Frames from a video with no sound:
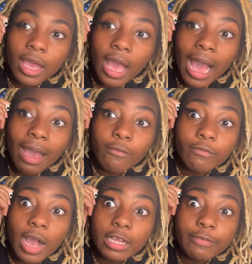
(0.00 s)
I
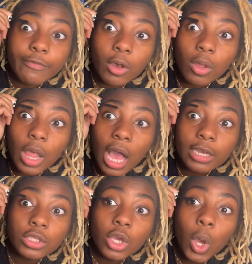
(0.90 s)
rocked the faux locks
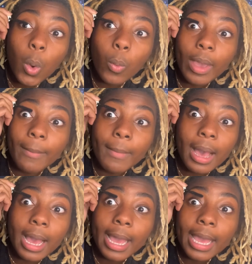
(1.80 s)
with
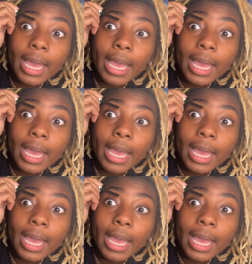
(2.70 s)
my